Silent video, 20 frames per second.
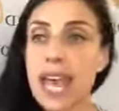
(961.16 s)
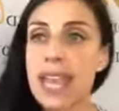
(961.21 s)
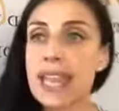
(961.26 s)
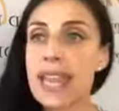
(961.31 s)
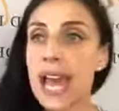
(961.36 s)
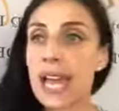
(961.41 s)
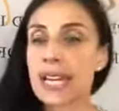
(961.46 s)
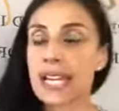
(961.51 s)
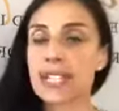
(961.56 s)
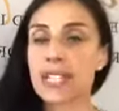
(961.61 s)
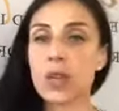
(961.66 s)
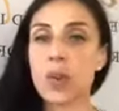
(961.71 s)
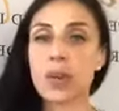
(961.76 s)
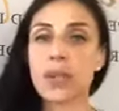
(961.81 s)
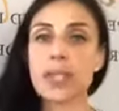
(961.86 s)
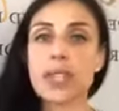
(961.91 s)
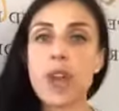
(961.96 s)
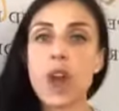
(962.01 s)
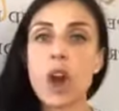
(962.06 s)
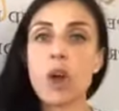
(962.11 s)
that it's
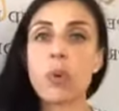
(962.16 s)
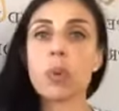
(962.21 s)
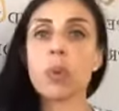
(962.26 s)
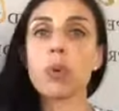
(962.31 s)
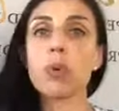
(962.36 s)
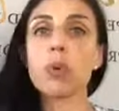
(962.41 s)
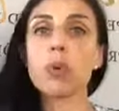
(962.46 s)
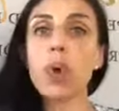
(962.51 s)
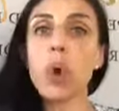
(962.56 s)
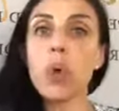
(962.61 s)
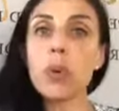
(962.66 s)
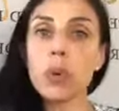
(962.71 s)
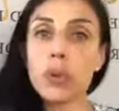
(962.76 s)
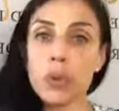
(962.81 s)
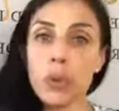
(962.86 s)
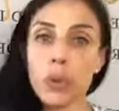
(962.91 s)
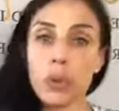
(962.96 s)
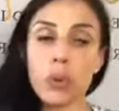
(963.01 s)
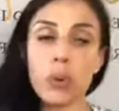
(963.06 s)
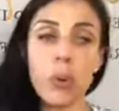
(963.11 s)
going to help grow
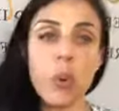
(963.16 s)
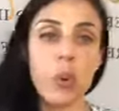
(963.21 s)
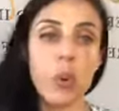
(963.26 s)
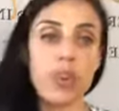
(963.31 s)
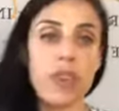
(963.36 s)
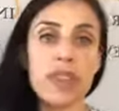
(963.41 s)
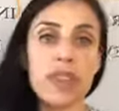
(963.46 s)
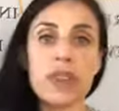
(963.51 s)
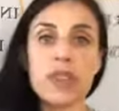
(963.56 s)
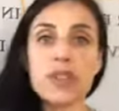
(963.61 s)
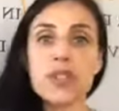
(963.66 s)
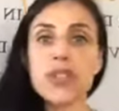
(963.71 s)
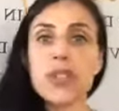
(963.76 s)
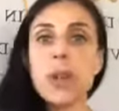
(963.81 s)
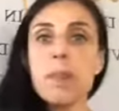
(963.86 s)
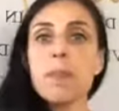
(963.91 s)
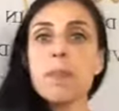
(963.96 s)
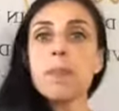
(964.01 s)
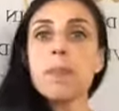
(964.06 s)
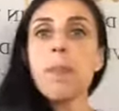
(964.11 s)
you, or that there's
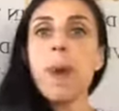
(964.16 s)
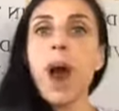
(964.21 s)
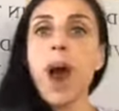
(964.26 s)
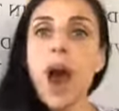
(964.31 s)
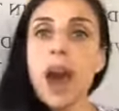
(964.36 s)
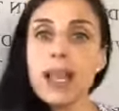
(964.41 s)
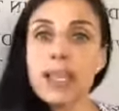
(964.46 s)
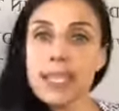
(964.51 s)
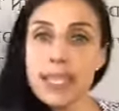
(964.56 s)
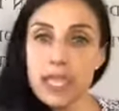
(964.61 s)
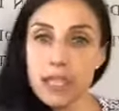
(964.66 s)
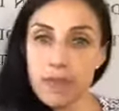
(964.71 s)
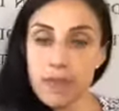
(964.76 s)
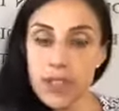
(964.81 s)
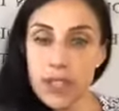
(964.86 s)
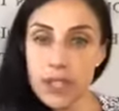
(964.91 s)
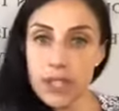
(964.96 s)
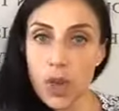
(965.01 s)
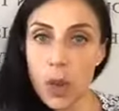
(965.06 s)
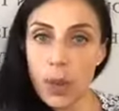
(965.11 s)
some positive
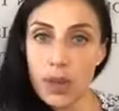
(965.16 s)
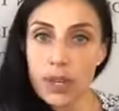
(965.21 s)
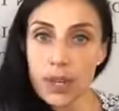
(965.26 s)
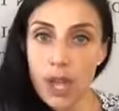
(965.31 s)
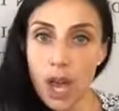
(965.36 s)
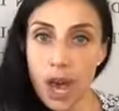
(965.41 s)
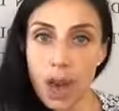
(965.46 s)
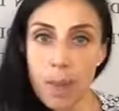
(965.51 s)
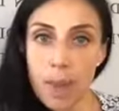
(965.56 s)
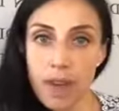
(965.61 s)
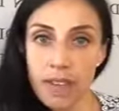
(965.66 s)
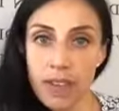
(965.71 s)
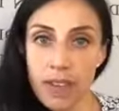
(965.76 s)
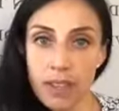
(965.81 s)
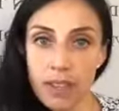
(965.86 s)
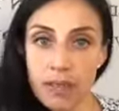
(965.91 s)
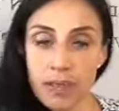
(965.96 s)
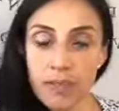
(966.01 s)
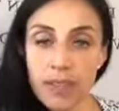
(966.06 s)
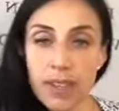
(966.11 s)
that's going to come of
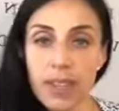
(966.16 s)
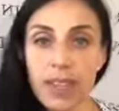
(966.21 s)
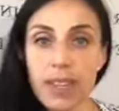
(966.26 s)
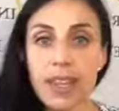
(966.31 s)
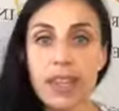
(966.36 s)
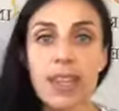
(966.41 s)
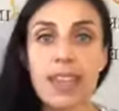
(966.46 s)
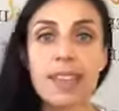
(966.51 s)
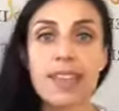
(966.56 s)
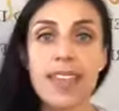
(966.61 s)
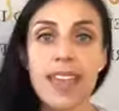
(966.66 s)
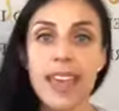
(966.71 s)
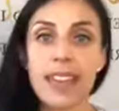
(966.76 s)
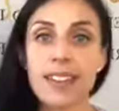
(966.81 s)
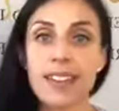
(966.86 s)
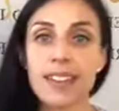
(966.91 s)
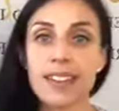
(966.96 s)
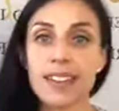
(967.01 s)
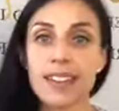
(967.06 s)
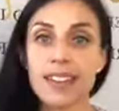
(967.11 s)
it,
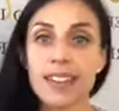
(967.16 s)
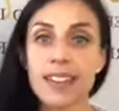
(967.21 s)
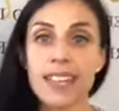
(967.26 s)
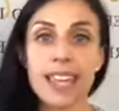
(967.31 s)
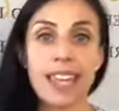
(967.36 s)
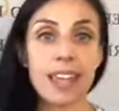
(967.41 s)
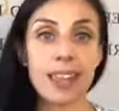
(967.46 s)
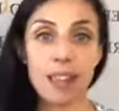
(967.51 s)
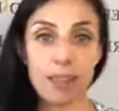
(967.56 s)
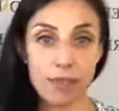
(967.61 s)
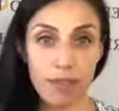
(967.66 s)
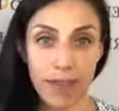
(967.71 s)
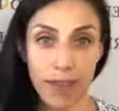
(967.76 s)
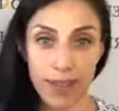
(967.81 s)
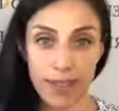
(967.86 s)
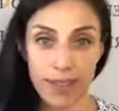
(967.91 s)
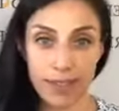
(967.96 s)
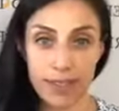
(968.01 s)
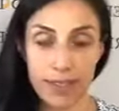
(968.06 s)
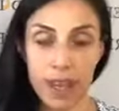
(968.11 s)
then the ill
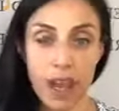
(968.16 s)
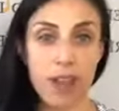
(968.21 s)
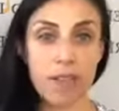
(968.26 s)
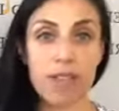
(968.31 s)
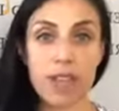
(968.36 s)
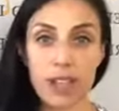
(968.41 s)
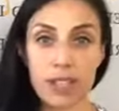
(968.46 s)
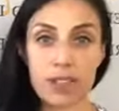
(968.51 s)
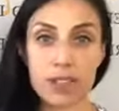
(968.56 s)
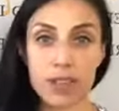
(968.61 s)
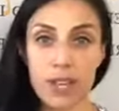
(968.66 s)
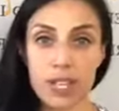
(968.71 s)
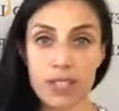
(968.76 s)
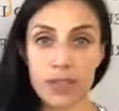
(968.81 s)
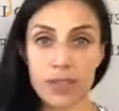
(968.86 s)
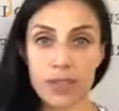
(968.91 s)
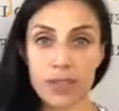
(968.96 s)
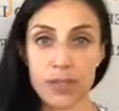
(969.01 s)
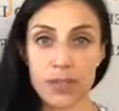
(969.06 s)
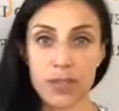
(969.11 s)
effects of that
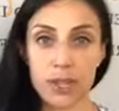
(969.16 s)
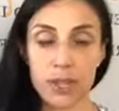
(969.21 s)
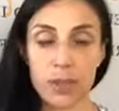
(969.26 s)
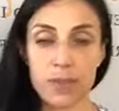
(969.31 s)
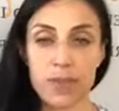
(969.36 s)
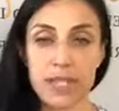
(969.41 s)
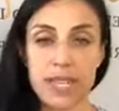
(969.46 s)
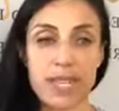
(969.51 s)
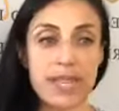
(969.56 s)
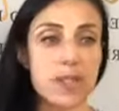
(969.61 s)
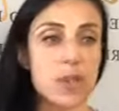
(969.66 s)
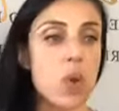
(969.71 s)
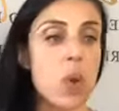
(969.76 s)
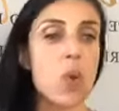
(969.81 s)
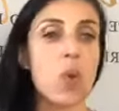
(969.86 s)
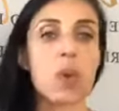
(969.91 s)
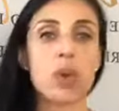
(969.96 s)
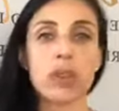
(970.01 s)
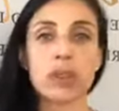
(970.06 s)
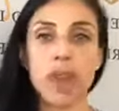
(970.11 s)
stressful circumstance
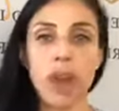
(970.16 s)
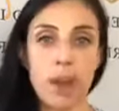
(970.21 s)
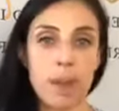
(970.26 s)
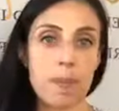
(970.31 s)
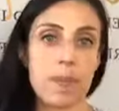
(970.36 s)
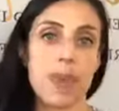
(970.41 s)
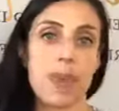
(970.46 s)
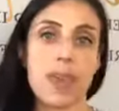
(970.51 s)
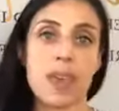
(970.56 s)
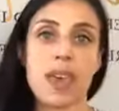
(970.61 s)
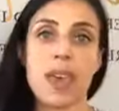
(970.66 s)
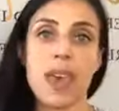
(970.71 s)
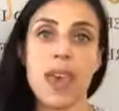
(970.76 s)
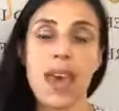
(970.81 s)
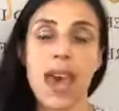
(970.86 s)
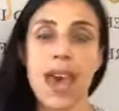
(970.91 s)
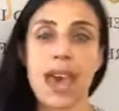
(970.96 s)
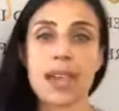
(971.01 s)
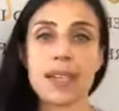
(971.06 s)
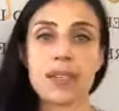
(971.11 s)
will not be
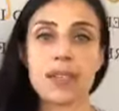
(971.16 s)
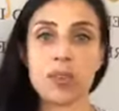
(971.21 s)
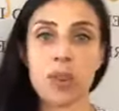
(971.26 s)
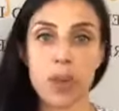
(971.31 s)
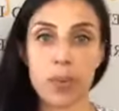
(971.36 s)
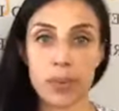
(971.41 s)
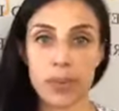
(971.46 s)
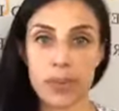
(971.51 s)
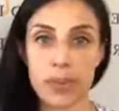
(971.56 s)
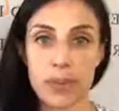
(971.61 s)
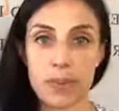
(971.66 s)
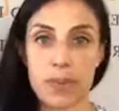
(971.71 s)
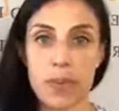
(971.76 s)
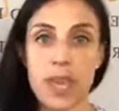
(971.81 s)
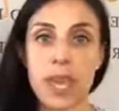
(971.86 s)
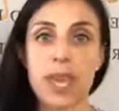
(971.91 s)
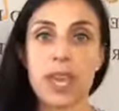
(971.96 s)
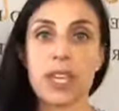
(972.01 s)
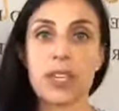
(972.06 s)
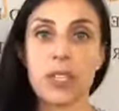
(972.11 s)
as troublesome
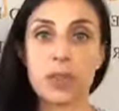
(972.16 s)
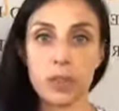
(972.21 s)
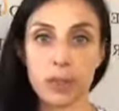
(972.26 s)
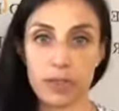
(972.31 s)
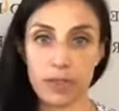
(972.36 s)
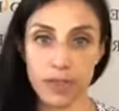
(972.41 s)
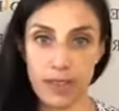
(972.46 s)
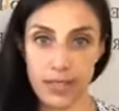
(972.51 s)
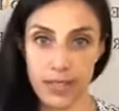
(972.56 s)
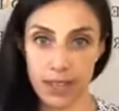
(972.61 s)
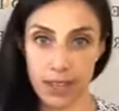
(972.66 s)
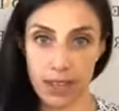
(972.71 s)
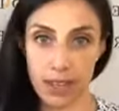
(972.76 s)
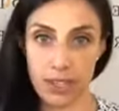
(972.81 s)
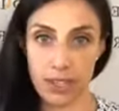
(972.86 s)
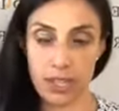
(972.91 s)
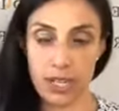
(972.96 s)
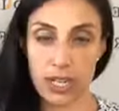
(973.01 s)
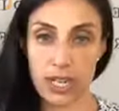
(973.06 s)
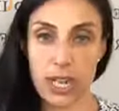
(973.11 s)
in your
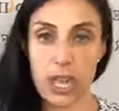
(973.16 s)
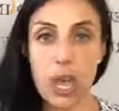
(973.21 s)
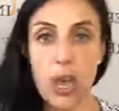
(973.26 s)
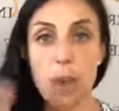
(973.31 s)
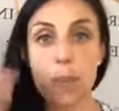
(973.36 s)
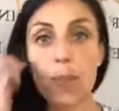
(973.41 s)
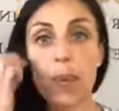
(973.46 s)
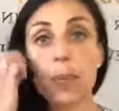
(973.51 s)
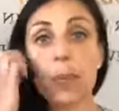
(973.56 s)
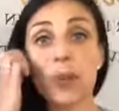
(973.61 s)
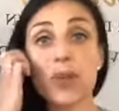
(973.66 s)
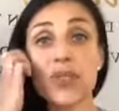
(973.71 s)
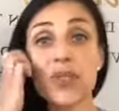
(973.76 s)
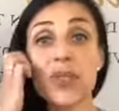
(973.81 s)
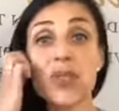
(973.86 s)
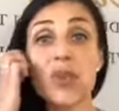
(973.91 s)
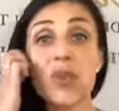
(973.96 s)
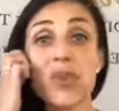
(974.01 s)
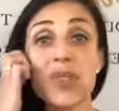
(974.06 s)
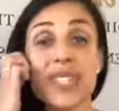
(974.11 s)
physiology. But a
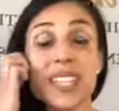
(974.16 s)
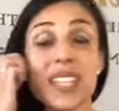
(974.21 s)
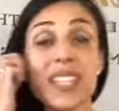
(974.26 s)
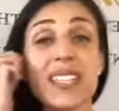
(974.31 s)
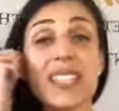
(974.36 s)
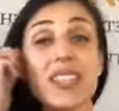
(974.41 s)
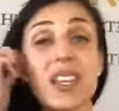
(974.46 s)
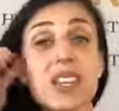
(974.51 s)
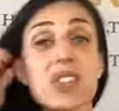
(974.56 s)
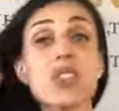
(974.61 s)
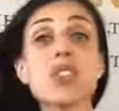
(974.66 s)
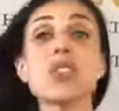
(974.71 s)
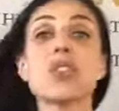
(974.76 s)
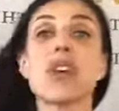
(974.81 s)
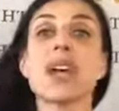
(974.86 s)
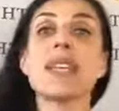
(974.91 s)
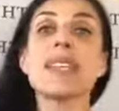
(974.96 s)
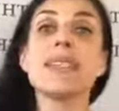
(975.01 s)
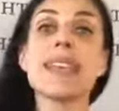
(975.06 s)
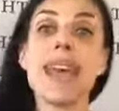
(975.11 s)
person who sees a
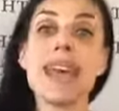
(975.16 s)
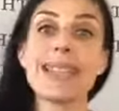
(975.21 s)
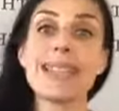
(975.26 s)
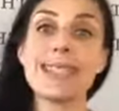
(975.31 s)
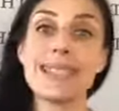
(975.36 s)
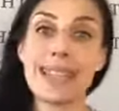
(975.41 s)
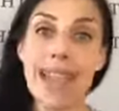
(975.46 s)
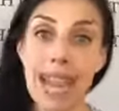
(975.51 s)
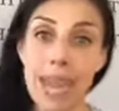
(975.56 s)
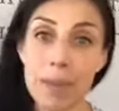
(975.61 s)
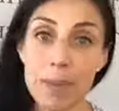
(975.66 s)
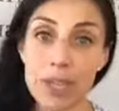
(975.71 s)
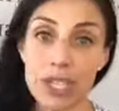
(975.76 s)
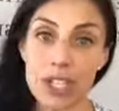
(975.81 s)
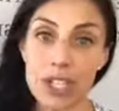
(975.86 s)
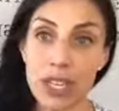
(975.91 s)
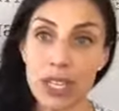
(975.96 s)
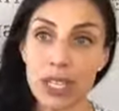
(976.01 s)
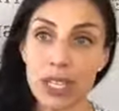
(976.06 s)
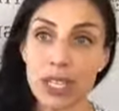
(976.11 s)
stress as
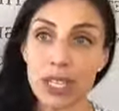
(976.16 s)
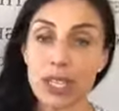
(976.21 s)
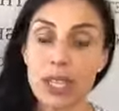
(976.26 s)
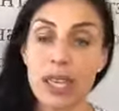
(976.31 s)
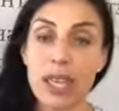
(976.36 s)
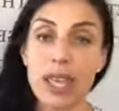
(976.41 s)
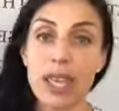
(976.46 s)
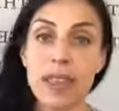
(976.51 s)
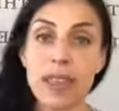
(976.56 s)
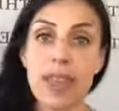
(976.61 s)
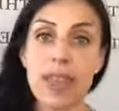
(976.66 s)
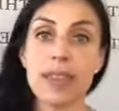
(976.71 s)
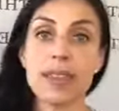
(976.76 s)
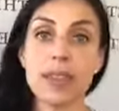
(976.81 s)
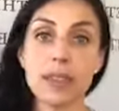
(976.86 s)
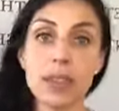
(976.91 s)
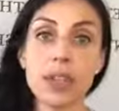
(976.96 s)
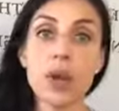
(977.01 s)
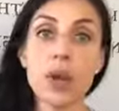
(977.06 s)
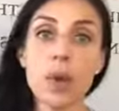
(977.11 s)
damaging, then
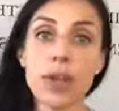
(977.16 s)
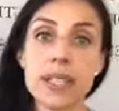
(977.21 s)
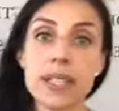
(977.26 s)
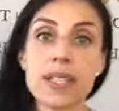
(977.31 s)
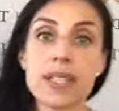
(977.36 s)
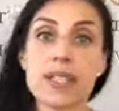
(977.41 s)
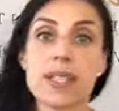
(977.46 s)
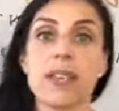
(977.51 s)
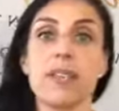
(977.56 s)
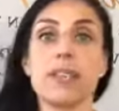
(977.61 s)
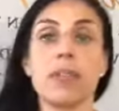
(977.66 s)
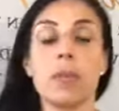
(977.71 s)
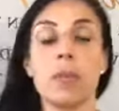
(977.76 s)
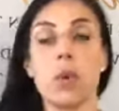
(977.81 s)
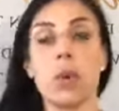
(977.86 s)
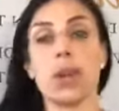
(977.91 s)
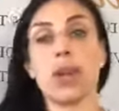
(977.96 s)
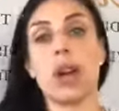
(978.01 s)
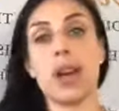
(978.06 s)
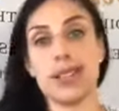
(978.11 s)
they're going to suffer
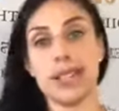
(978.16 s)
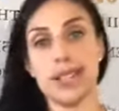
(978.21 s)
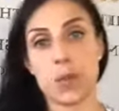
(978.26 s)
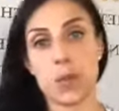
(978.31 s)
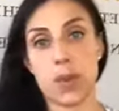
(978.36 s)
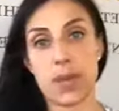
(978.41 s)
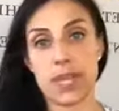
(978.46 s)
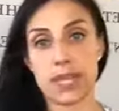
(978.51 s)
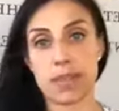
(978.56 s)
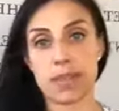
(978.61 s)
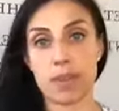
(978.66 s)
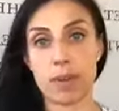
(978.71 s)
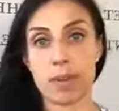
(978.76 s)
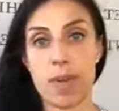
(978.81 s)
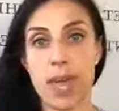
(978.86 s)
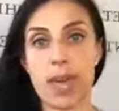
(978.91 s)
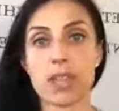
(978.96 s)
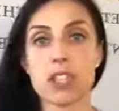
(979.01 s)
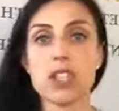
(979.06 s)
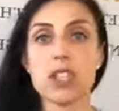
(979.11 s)
more consequence from
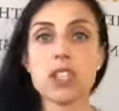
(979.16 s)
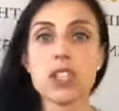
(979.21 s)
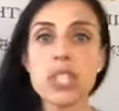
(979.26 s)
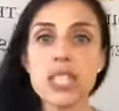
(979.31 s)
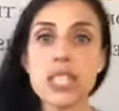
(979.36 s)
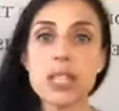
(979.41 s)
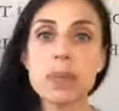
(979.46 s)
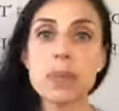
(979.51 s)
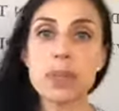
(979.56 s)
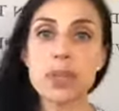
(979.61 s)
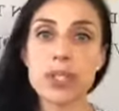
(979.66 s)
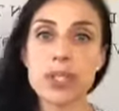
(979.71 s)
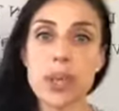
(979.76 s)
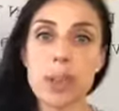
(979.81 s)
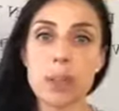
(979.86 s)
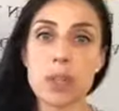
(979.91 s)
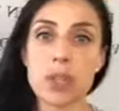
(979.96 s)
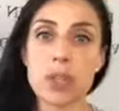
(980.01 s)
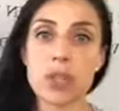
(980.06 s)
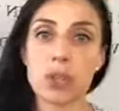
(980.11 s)
that. Just the
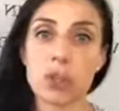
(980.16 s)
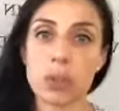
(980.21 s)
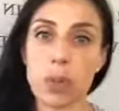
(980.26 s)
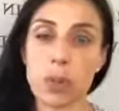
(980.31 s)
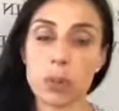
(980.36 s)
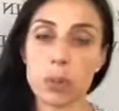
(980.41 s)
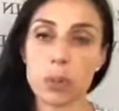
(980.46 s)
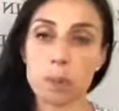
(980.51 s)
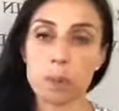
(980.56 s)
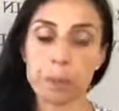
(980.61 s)
perception alone.